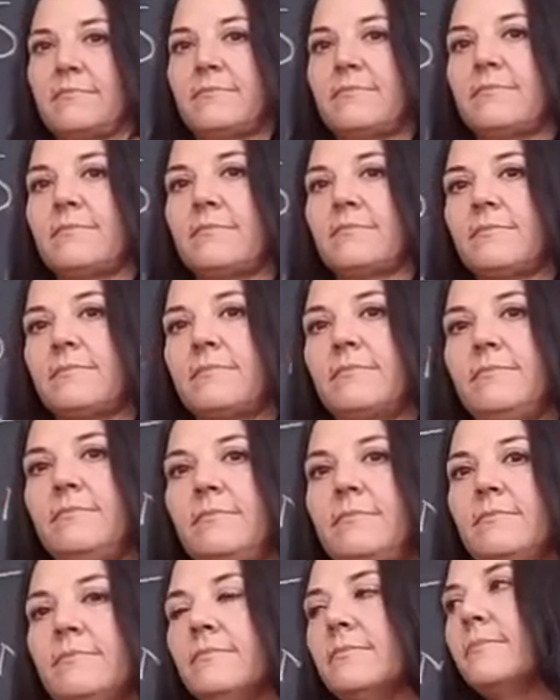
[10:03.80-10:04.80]

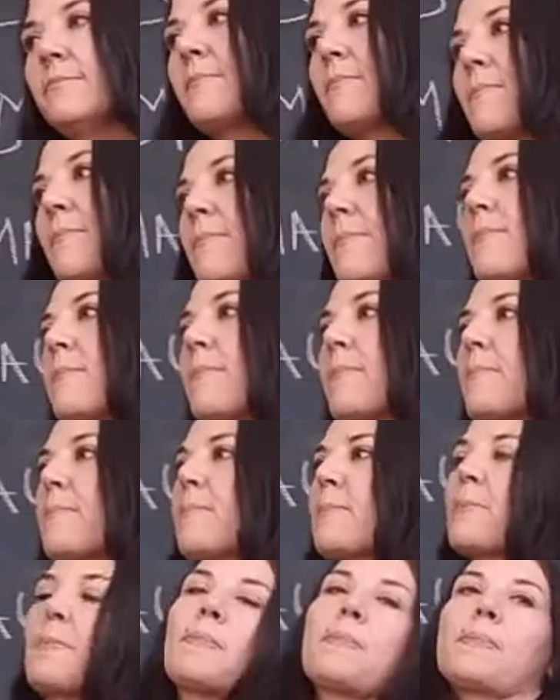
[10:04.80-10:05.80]

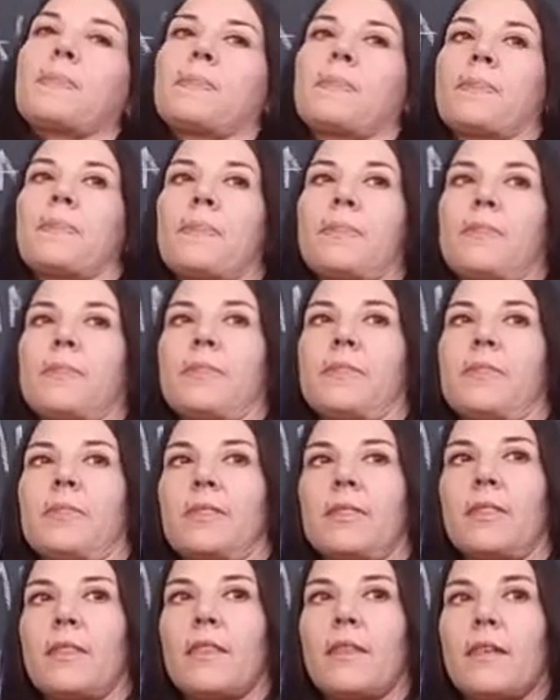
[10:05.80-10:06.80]

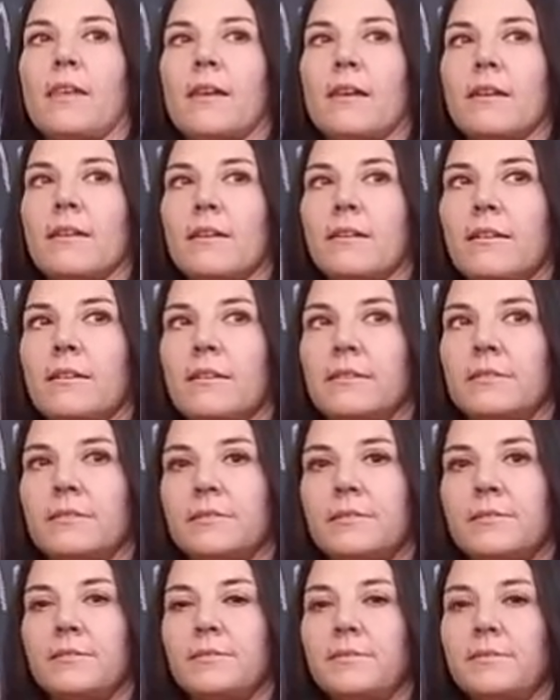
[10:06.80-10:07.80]

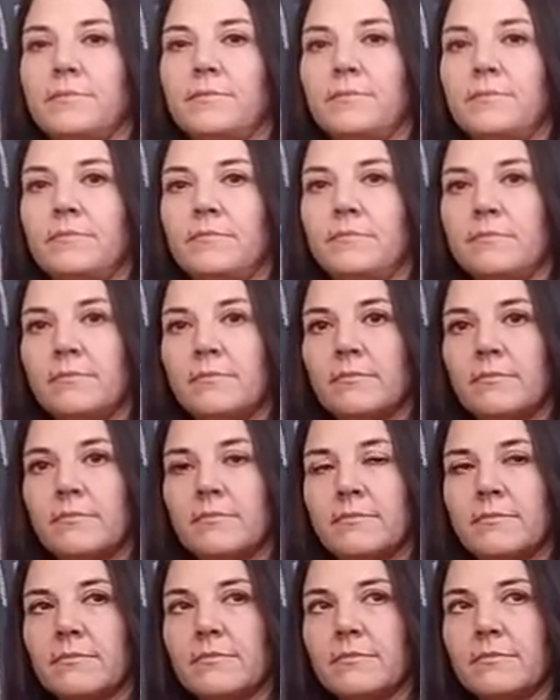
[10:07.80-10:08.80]

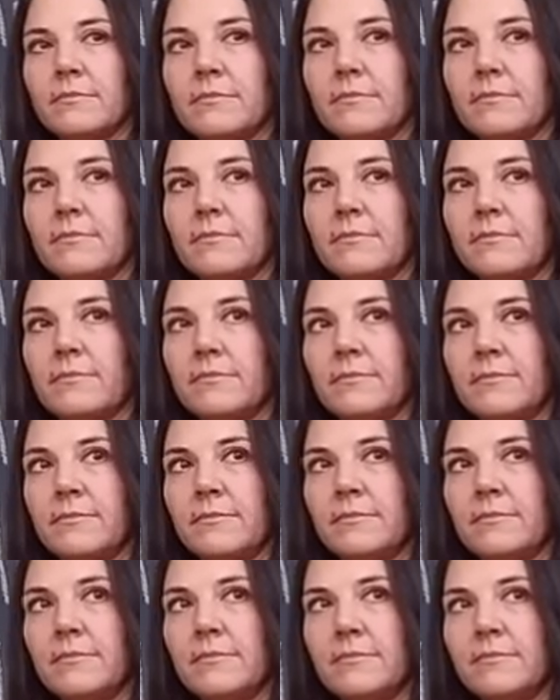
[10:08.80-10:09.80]

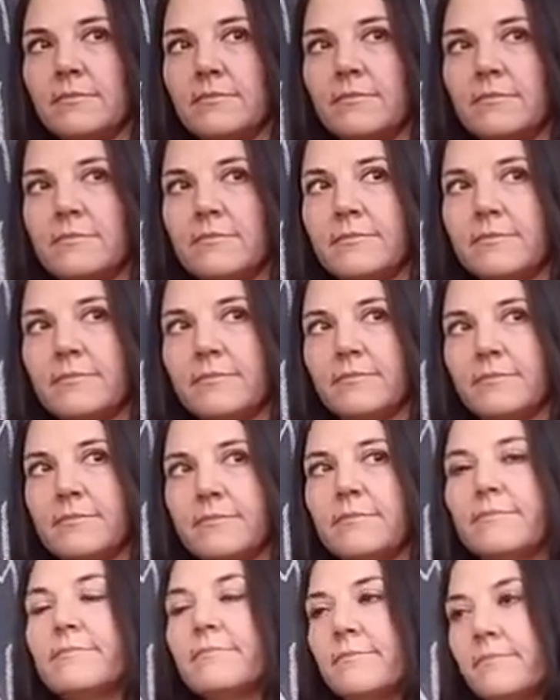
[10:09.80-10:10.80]

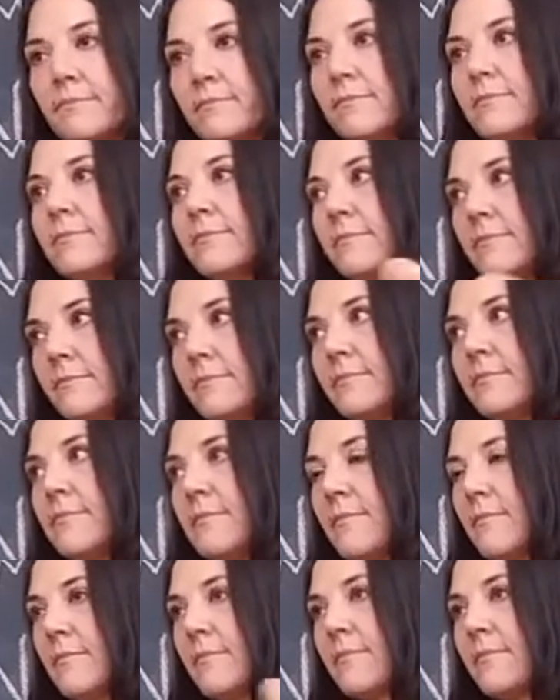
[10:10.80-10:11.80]

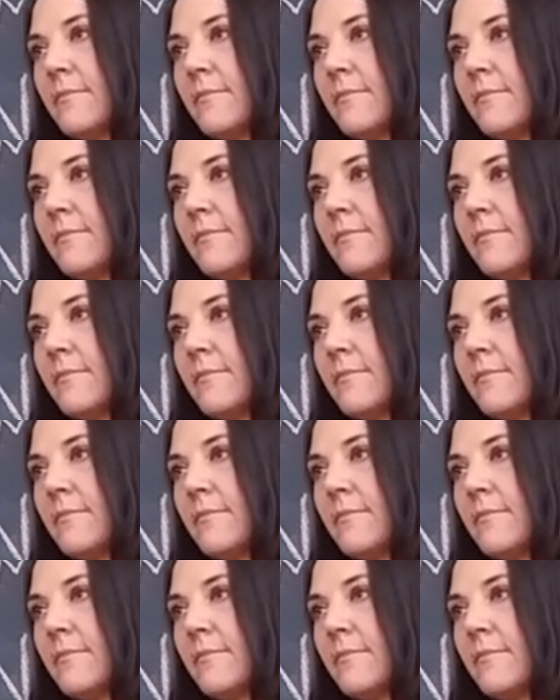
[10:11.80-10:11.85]
This person isn't speaking.